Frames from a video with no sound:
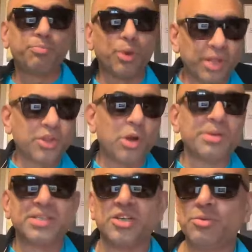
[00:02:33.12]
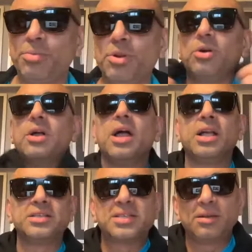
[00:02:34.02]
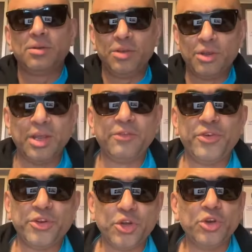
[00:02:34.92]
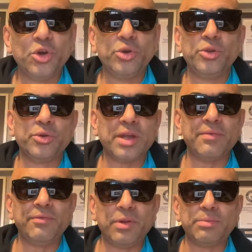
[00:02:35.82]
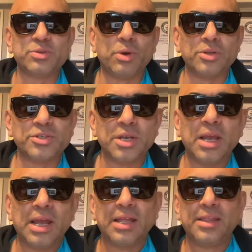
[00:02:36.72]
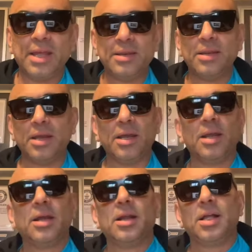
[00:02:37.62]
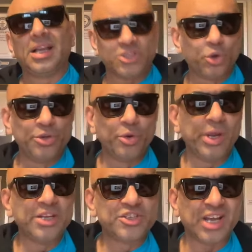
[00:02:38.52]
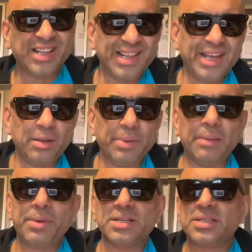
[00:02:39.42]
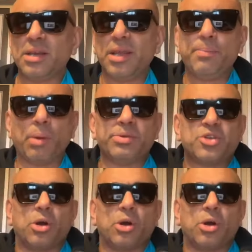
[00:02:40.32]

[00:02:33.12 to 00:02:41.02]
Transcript: it in the comment section below. If you do know who Kevin Phillips was, then... Uh, That's showing your age a little bit, because he probably... I'll